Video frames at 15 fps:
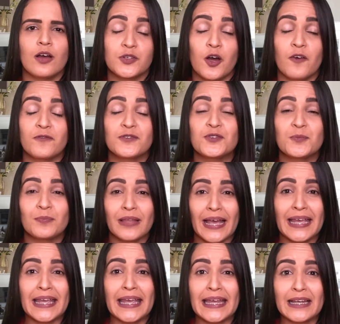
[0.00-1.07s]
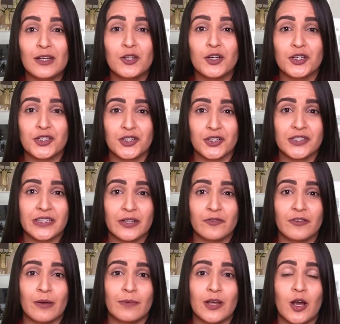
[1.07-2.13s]
of supply in luxury
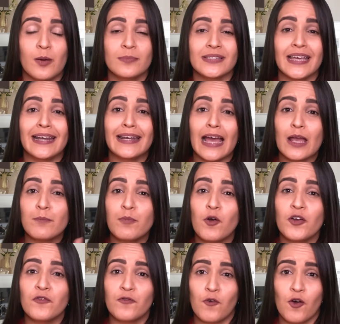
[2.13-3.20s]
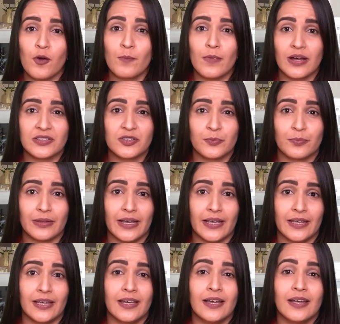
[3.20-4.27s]
single-family homes and nine point four months
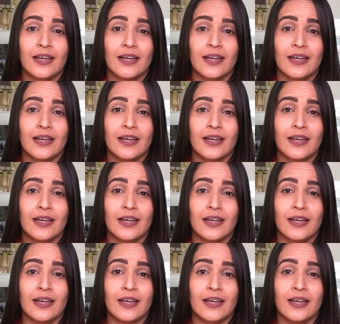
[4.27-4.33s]
supply